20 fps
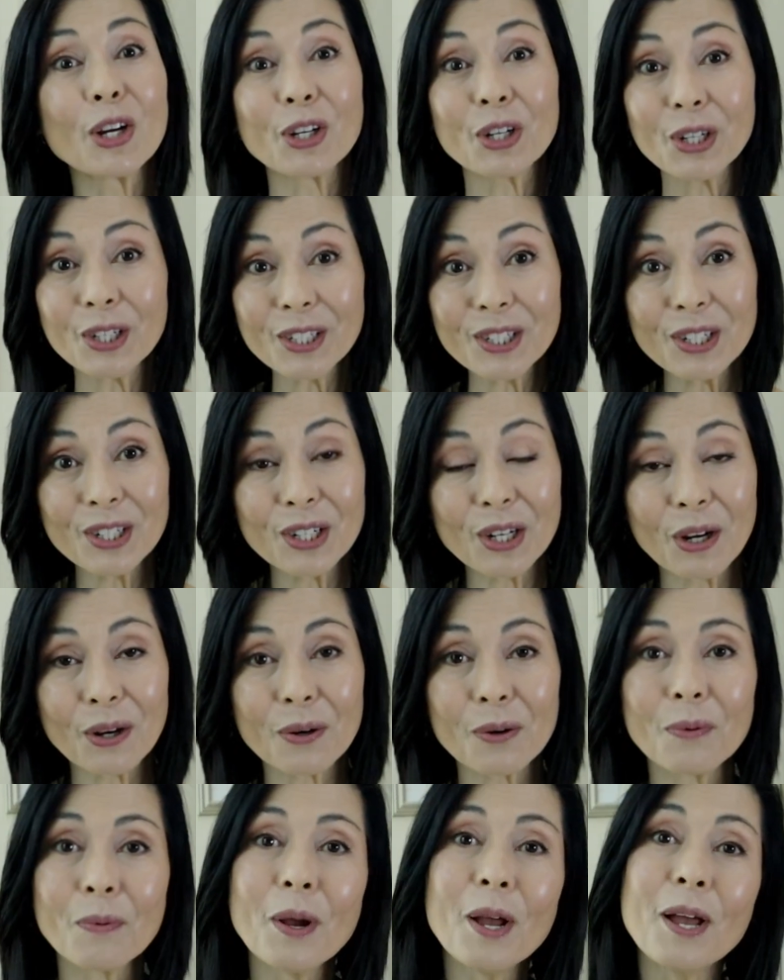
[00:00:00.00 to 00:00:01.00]
Good to
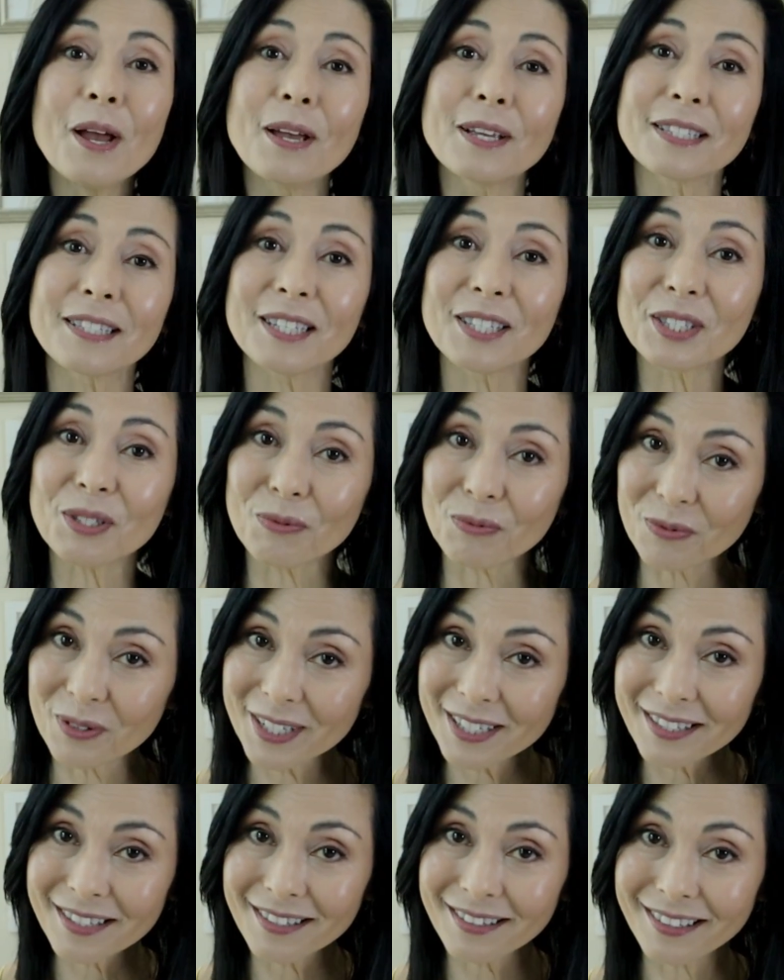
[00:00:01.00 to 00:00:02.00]
know, since
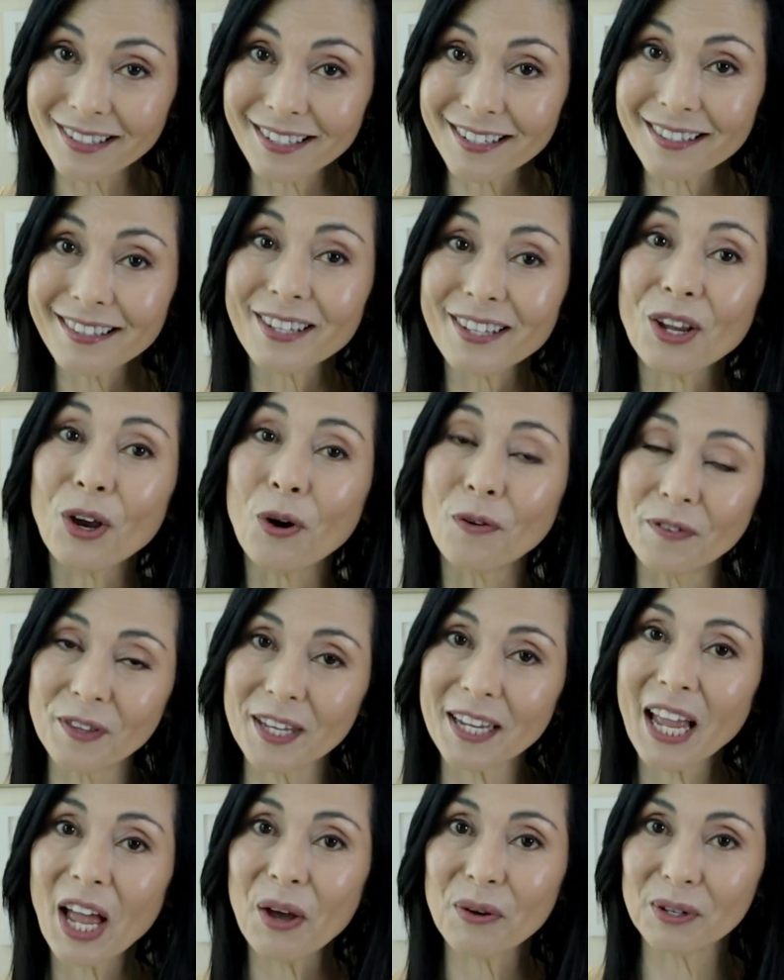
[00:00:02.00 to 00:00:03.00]
recently the
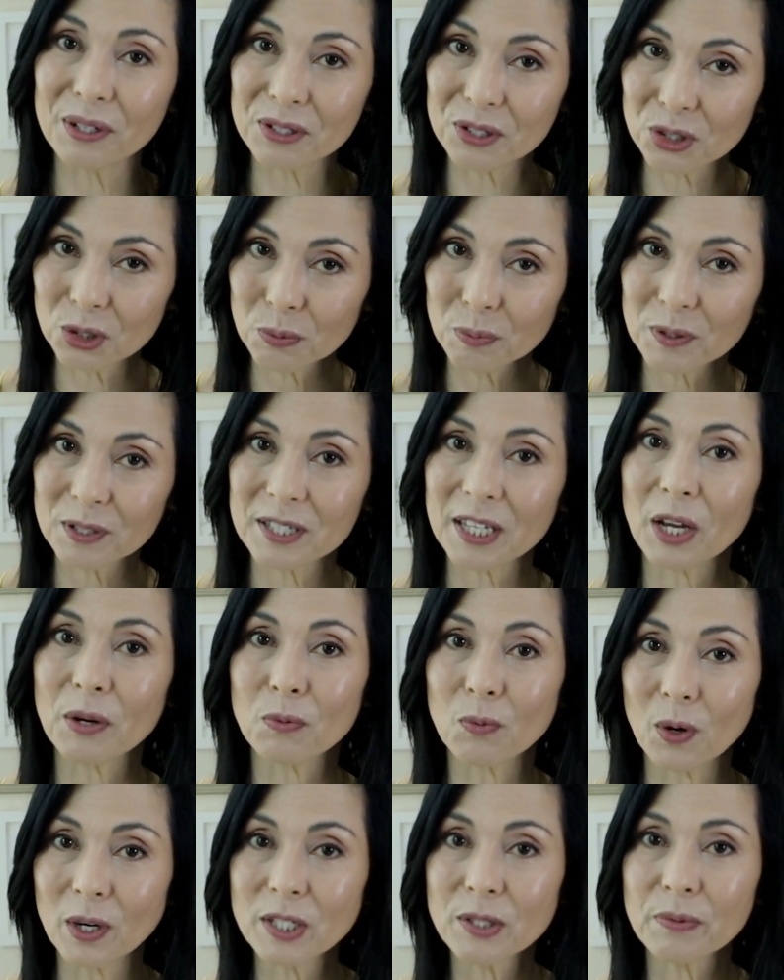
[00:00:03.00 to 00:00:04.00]
over-the-counter 2%
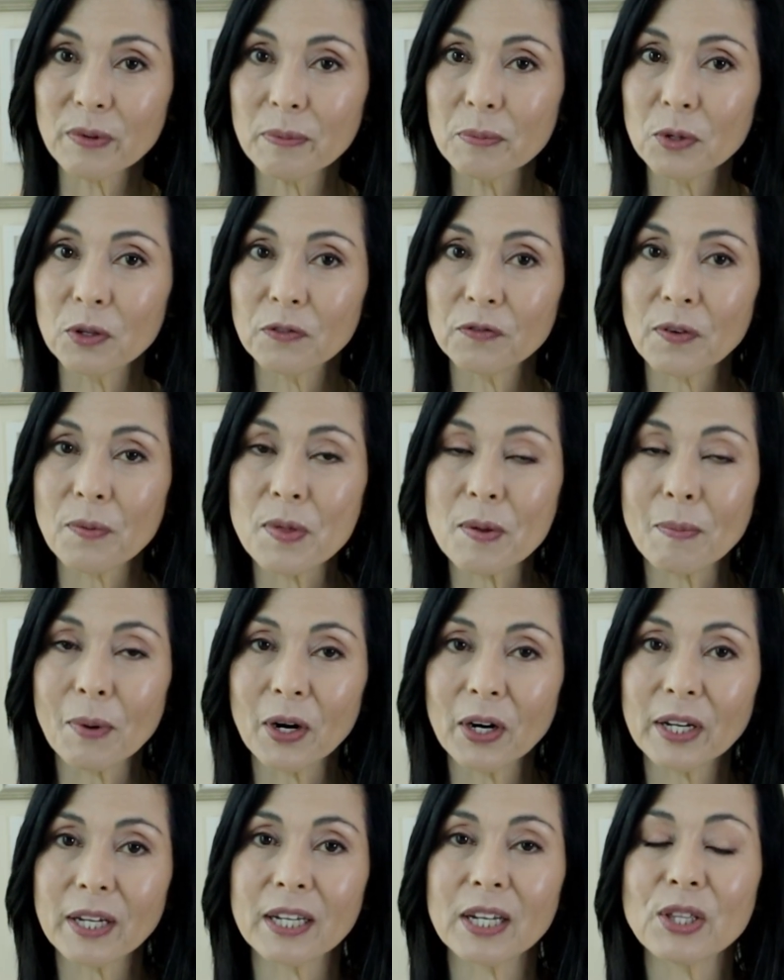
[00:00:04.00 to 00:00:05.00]
was removed from the
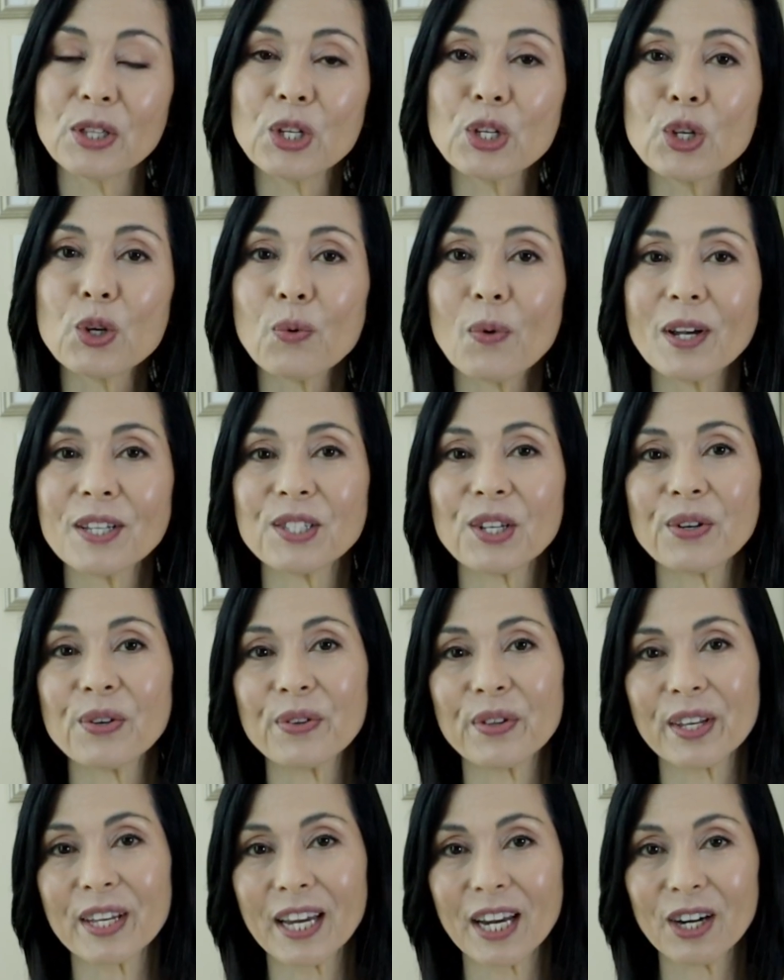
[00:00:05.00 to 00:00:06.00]
market in the US
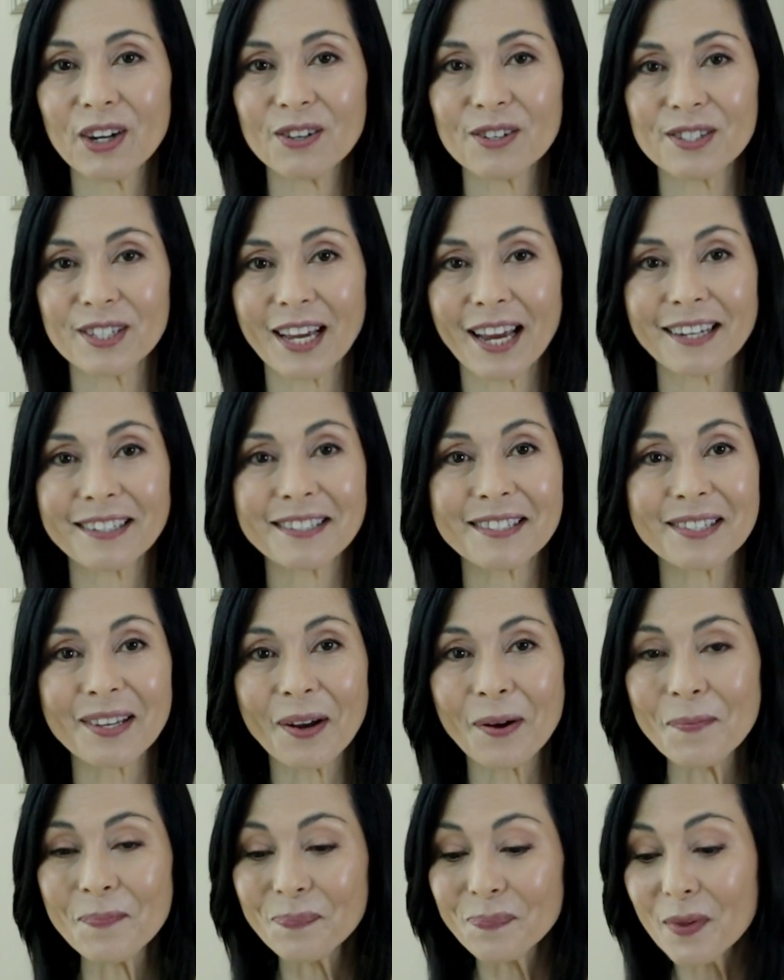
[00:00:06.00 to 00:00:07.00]
under the CARES Act.
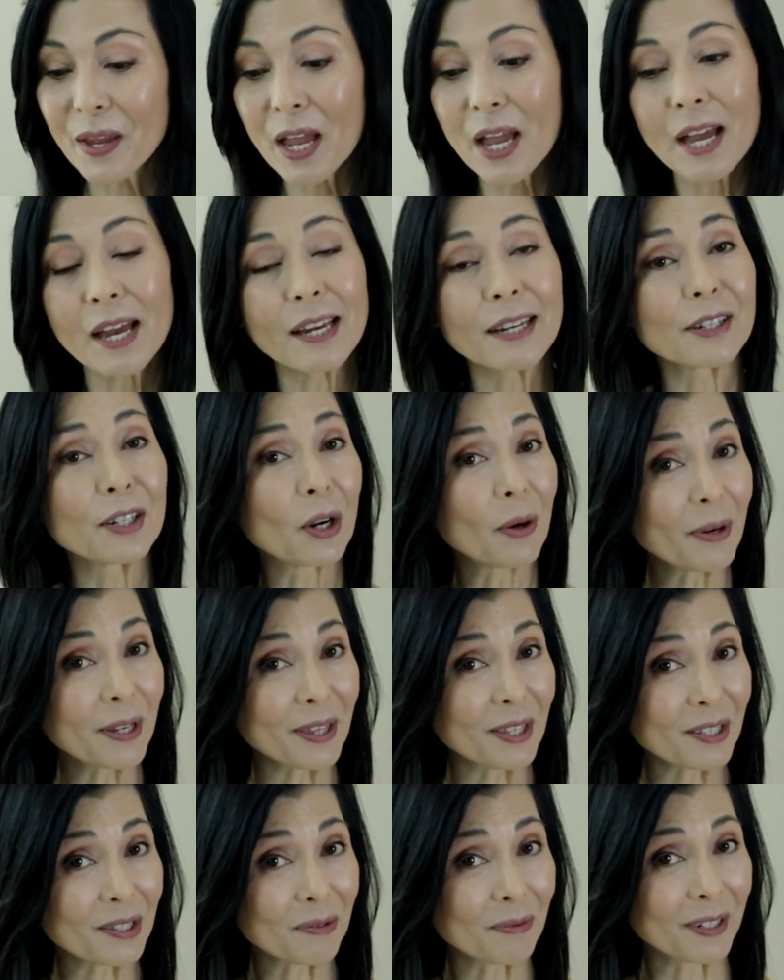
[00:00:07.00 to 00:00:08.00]
So,
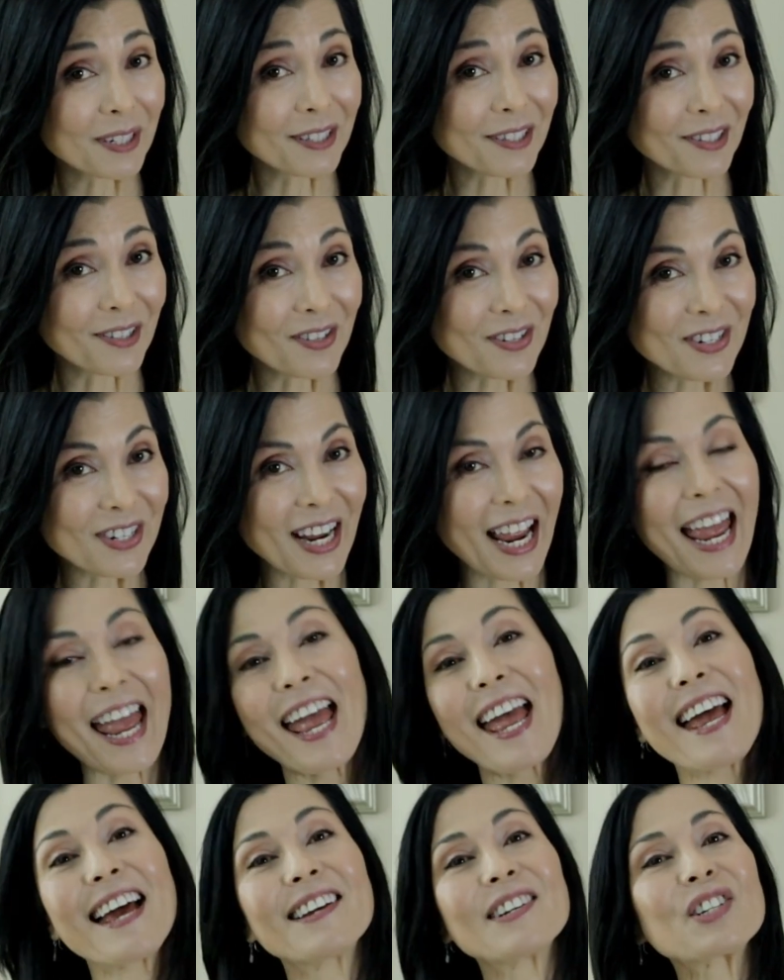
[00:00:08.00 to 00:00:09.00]
knowing this research
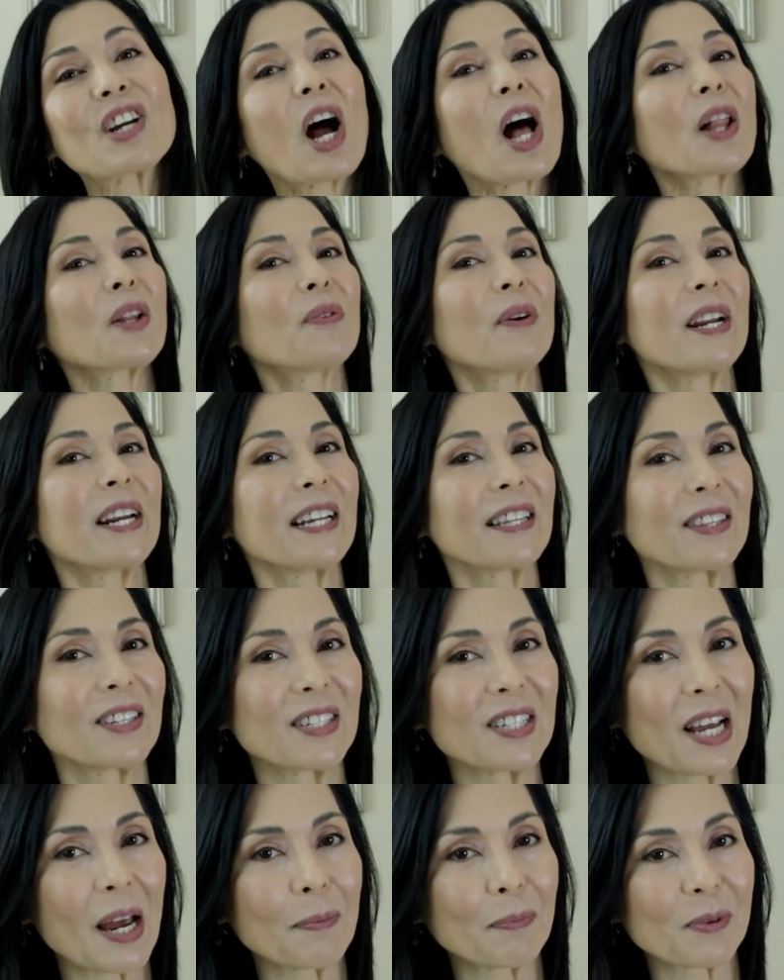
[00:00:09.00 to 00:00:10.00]
and tolerating the
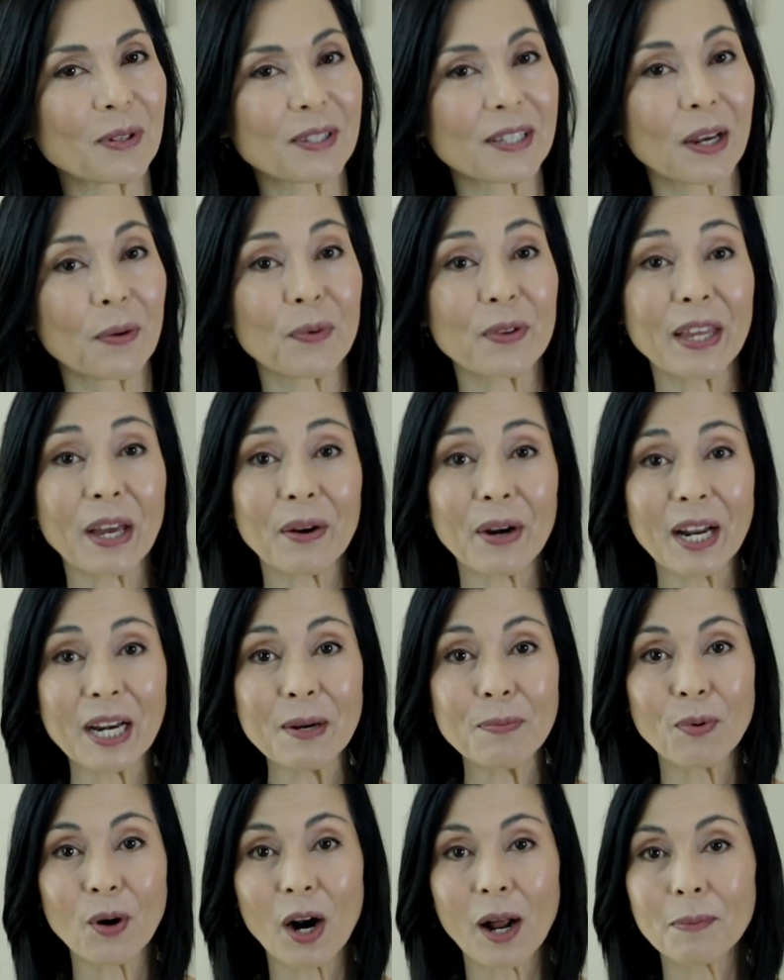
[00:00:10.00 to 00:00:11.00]
10% without
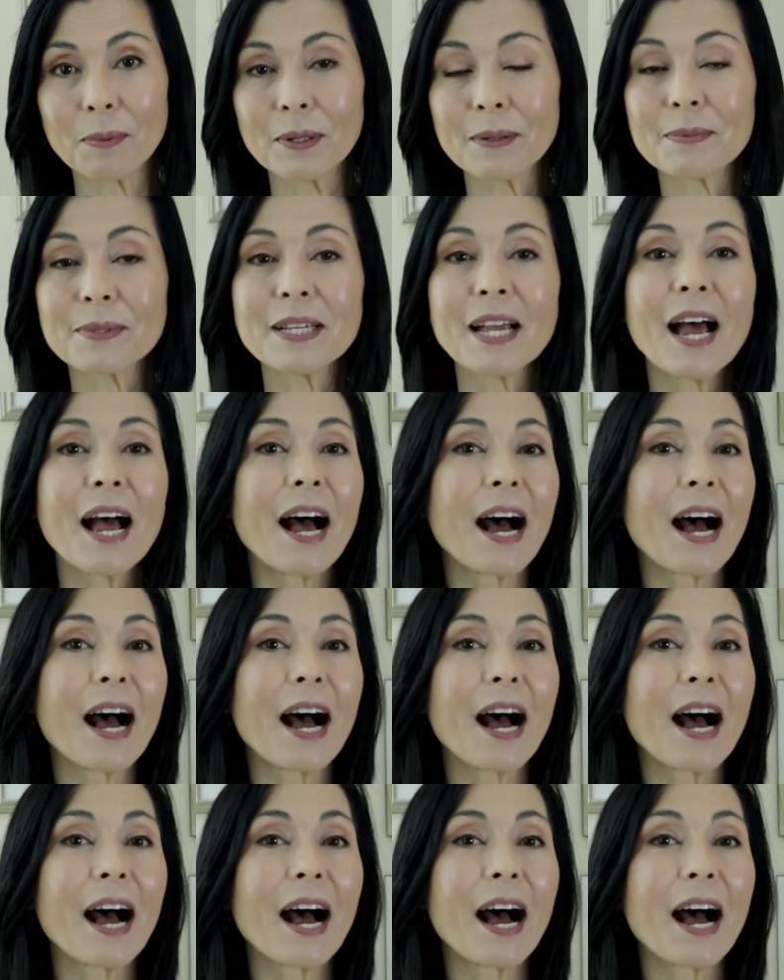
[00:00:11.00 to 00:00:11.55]
any problems,